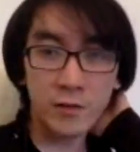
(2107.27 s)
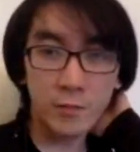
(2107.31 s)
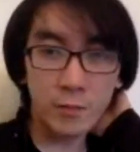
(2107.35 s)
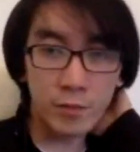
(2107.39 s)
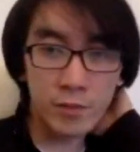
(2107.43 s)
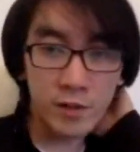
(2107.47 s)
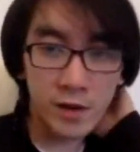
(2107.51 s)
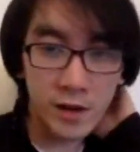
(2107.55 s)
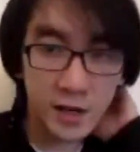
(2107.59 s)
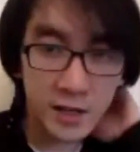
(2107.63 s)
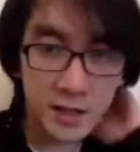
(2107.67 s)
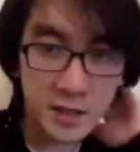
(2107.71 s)
of
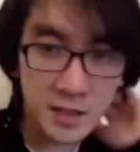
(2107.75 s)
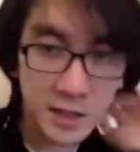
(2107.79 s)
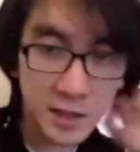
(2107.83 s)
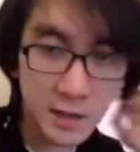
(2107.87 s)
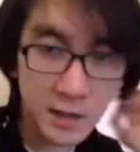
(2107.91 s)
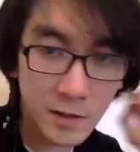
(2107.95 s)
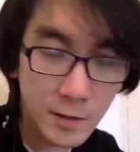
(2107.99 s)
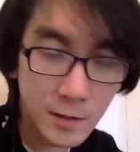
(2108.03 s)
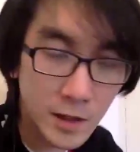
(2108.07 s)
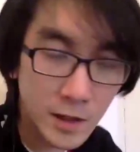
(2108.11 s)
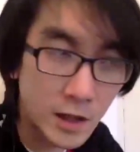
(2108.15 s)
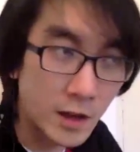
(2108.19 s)
price,
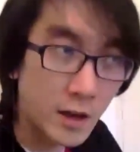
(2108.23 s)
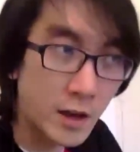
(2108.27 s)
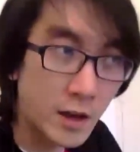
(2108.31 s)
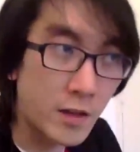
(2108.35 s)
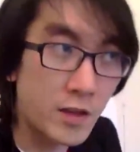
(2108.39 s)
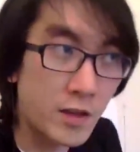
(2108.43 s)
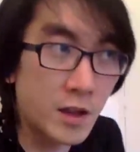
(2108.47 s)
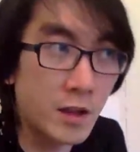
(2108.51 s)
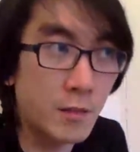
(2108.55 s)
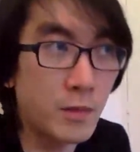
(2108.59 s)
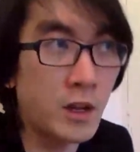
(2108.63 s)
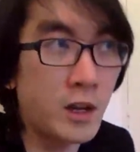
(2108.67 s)
and I
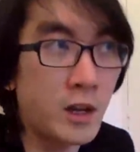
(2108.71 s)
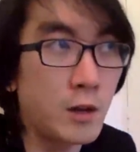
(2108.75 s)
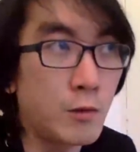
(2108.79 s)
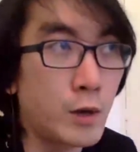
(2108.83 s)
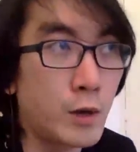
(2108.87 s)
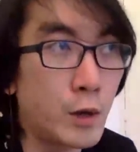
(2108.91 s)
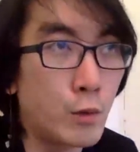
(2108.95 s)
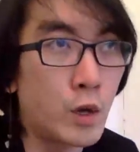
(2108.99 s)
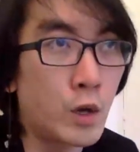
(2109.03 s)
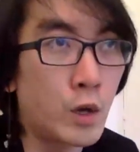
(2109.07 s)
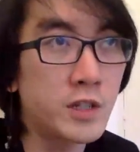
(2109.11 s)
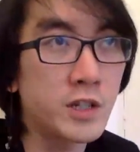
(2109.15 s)
think
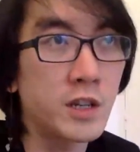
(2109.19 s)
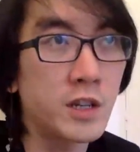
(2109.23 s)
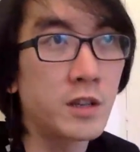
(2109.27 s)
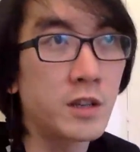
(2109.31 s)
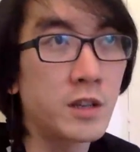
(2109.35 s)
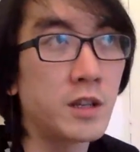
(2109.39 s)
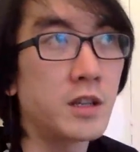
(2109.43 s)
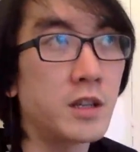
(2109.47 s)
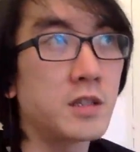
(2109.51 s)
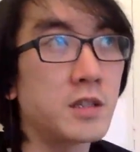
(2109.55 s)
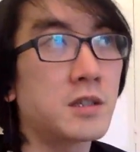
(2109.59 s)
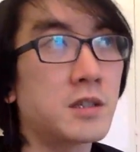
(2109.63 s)
anyone watching
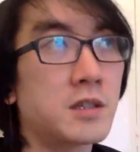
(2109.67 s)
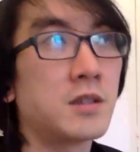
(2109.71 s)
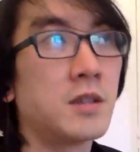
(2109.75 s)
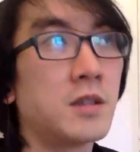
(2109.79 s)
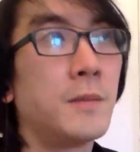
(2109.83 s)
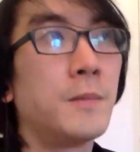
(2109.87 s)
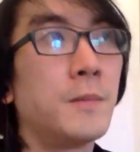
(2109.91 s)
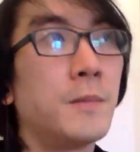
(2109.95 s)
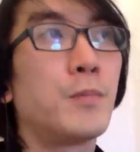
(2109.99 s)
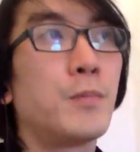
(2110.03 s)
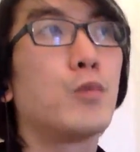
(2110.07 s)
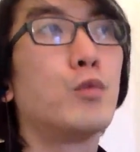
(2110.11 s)
this
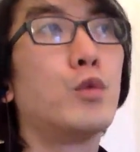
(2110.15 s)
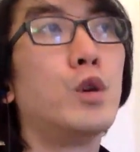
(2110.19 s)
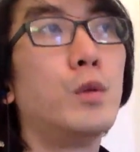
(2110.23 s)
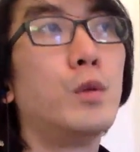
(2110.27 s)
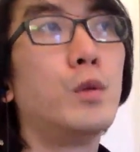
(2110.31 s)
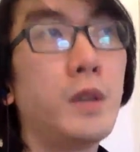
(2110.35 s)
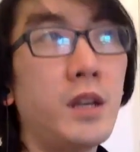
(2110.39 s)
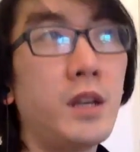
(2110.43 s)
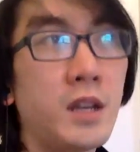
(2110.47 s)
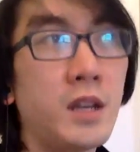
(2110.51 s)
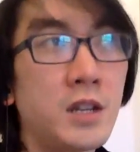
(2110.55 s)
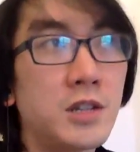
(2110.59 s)
will
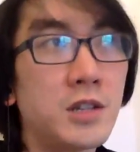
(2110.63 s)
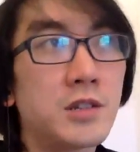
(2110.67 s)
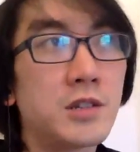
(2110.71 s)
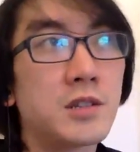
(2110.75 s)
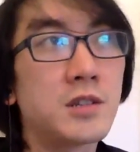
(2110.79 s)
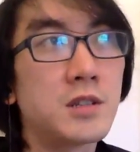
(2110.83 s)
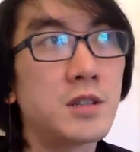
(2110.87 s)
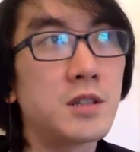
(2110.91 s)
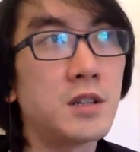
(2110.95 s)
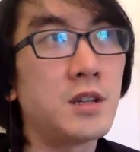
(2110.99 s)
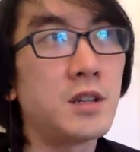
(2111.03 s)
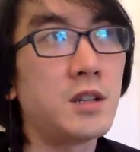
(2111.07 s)
be
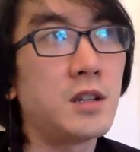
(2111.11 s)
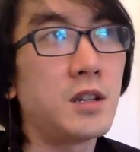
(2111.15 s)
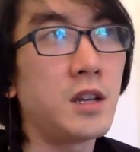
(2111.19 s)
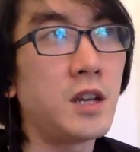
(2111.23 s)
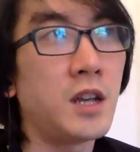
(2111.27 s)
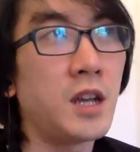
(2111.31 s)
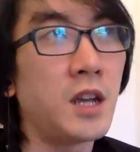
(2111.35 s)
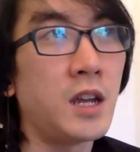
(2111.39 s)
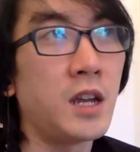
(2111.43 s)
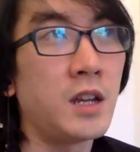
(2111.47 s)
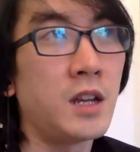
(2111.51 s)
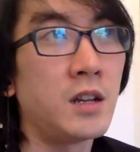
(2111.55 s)
interested
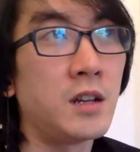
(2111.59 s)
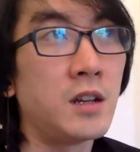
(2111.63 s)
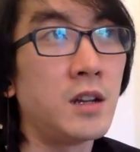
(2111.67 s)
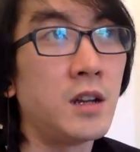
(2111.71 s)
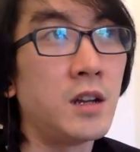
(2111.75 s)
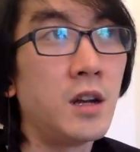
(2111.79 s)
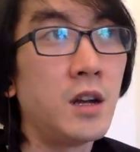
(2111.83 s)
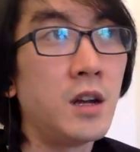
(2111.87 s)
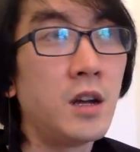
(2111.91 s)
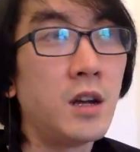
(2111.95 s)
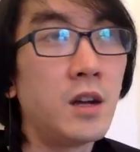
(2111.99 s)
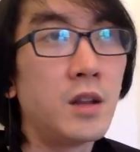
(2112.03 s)
in
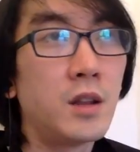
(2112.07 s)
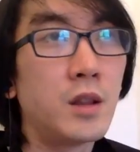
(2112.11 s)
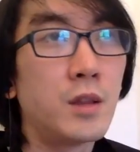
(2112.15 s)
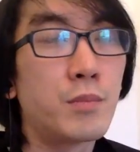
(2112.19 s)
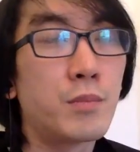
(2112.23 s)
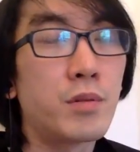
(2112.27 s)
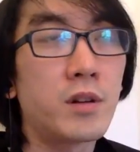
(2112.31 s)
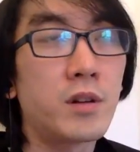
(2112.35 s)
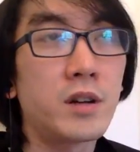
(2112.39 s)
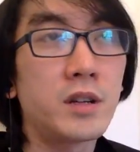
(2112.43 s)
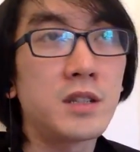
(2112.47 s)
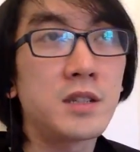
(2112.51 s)
the
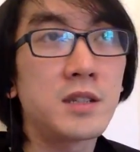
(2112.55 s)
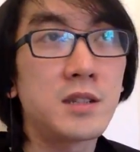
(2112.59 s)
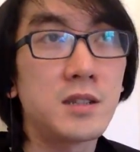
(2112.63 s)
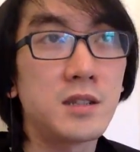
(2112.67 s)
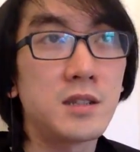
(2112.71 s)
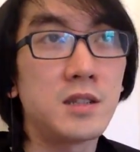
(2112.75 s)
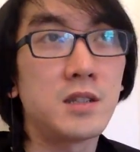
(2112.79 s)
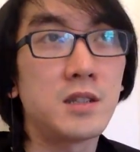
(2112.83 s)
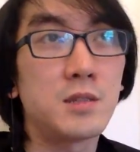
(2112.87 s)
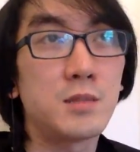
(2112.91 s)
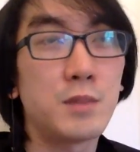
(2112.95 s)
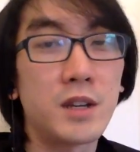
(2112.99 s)

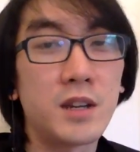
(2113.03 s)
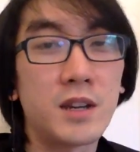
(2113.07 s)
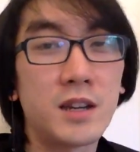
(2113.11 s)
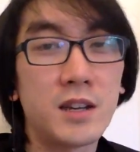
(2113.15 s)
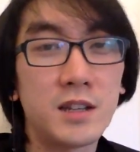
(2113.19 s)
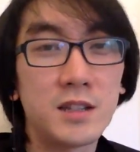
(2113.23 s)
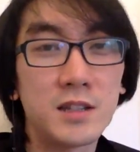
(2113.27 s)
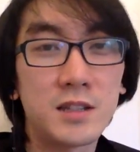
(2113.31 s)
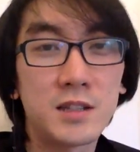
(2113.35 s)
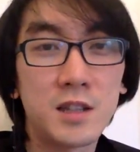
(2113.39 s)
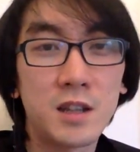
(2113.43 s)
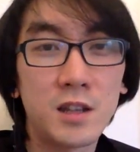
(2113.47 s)
prices
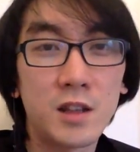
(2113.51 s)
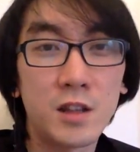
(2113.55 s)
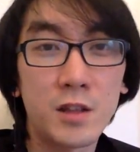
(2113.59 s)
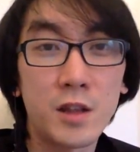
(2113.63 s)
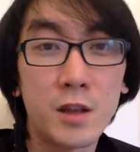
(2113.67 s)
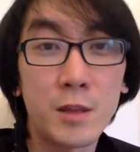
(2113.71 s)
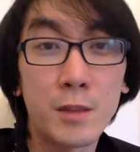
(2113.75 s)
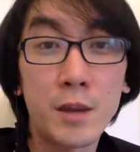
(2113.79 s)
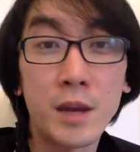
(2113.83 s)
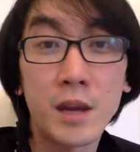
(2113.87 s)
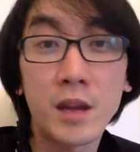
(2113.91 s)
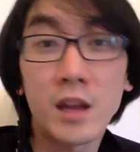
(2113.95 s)
because they
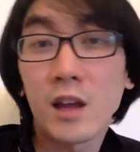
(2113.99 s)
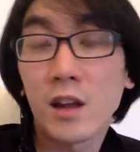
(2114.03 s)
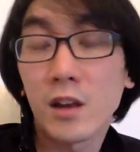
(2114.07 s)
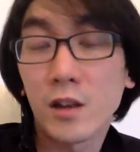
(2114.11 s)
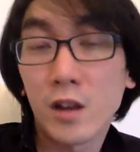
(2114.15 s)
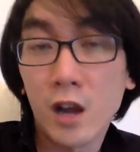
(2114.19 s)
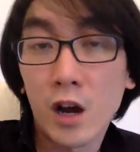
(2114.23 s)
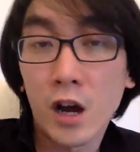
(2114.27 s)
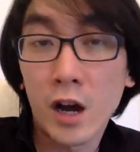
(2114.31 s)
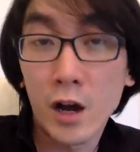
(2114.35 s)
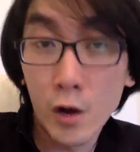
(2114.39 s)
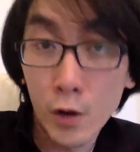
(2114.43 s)
might
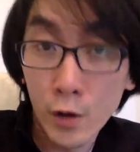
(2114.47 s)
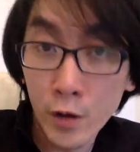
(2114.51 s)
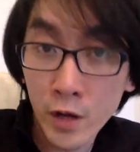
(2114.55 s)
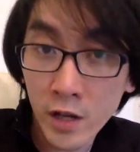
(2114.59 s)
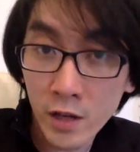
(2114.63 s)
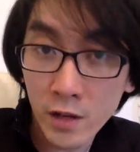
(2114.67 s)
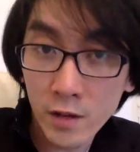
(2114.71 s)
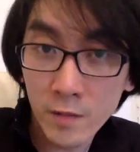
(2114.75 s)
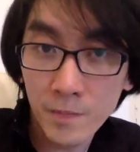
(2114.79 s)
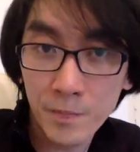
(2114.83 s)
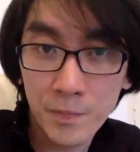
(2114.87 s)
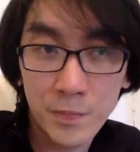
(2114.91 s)
own
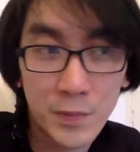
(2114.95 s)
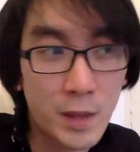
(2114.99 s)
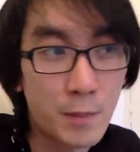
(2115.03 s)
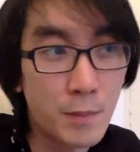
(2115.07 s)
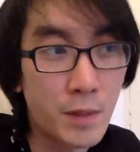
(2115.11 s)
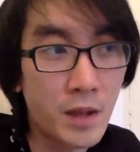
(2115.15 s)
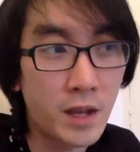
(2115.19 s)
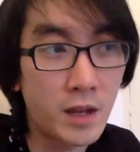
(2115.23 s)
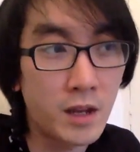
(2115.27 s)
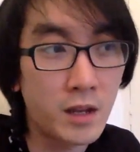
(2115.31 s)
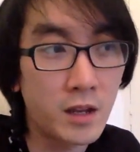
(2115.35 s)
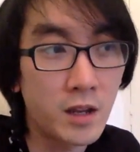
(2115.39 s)
it, they
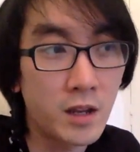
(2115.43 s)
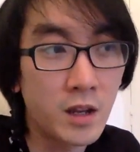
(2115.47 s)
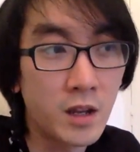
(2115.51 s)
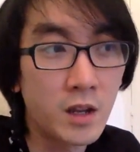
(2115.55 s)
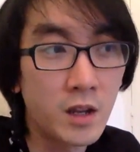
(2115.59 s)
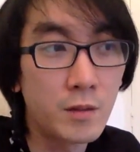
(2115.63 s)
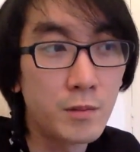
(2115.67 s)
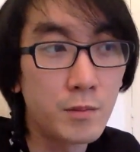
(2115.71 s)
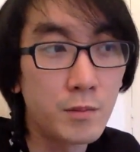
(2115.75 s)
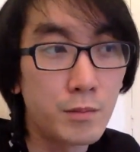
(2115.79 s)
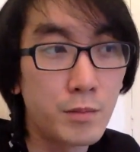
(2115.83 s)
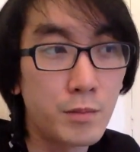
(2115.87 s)
may
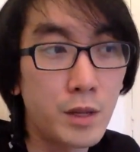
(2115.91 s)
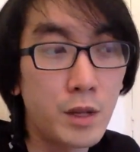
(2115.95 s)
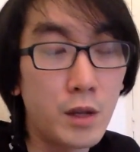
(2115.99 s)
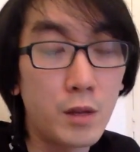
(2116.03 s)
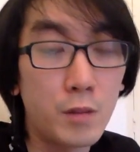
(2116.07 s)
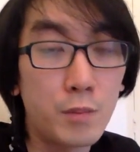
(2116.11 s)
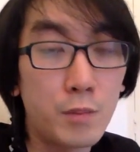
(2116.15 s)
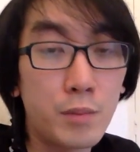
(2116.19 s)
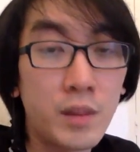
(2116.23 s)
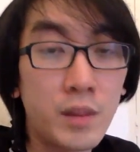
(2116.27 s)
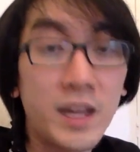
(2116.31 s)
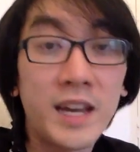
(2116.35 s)
be
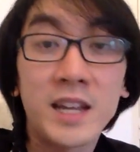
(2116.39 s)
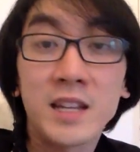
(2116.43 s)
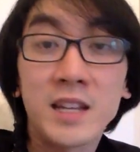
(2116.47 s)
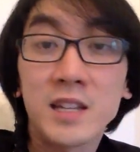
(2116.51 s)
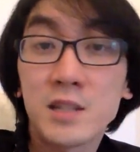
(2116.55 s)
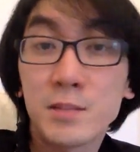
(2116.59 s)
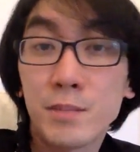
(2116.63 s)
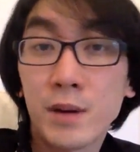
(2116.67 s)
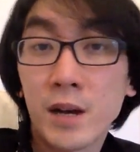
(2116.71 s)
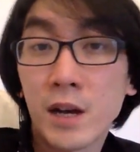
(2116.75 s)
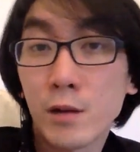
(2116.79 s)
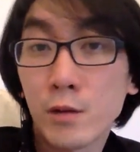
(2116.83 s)
planning to
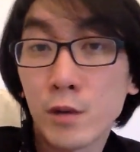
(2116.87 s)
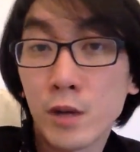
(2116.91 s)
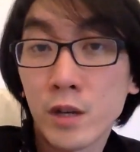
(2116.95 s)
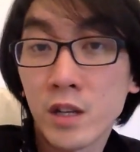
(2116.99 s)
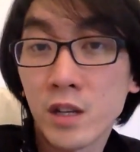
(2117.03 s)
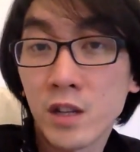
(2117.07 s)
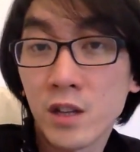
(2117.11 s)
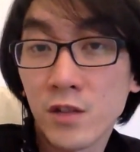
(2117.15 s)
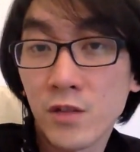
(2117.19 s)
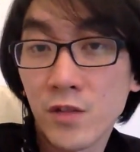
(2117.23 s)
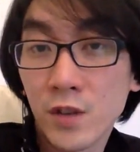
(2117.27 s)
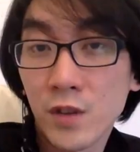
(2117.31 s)
buy one in
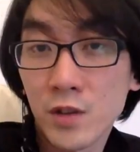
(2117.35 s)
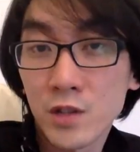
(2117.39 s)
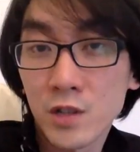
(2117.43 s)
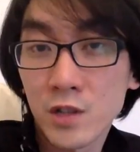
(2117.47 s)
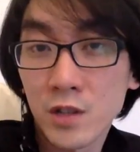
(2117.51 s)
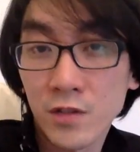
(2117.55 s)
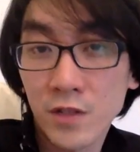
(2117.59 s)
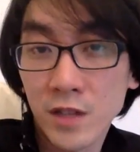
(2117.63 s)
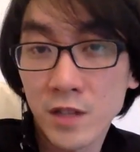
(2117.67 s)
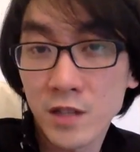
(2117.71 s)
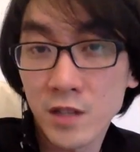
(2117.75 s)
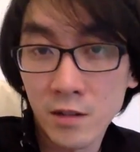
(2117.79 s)
the future if
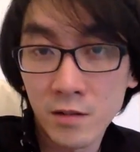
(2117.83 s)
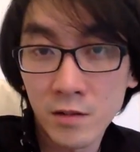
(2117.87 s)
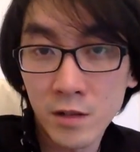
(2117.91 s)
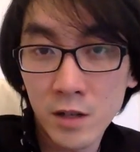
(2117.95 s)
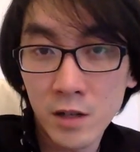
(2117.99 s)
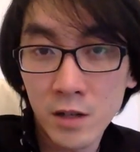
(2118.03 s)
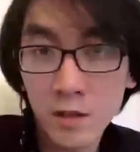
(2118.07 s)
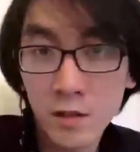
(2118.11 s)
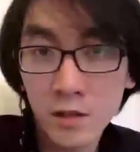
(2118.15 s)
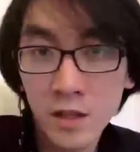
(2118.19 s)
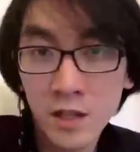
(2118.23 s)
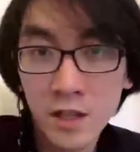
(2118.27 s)
they don't
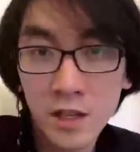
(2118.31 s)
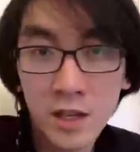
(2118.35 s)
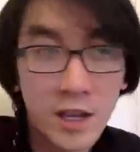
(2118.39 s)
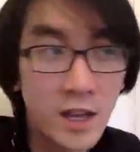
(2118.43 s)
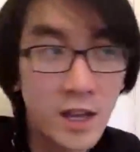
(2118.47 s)
own it,